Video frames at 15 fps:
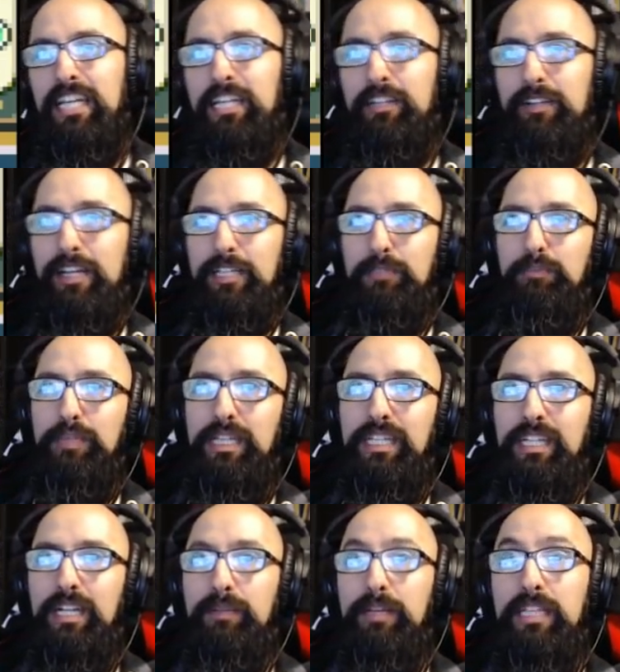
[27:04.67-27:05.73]
Take your
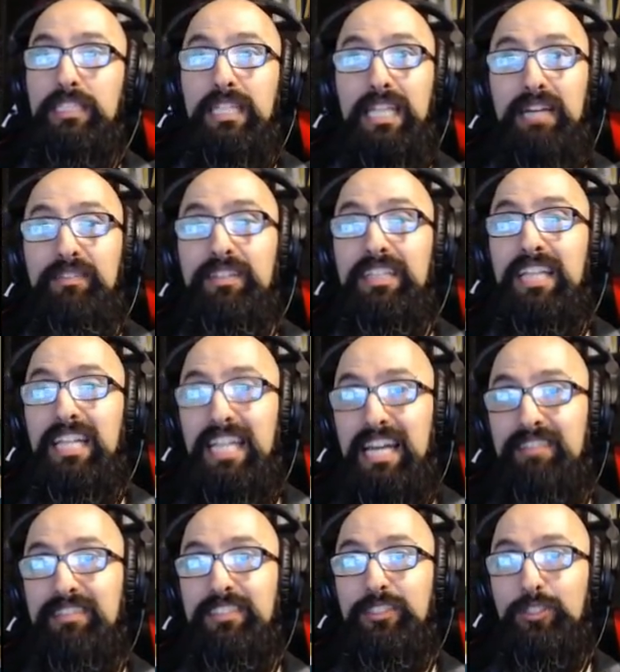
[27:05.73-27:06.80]
XP, Kirby. It's a level
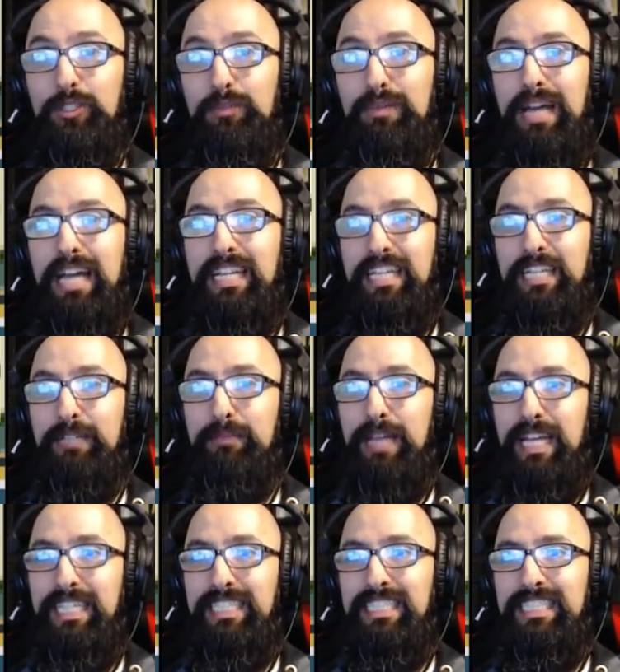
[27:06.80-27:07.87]
11 Zubat here,
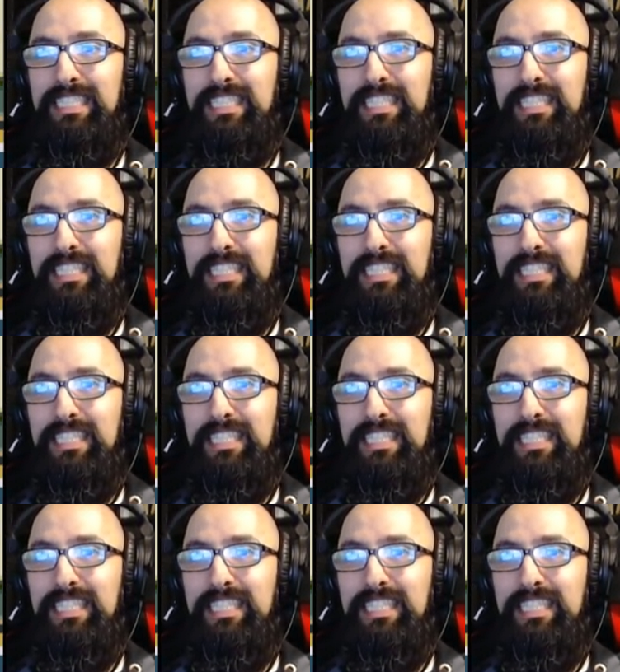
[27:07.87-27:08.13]
man.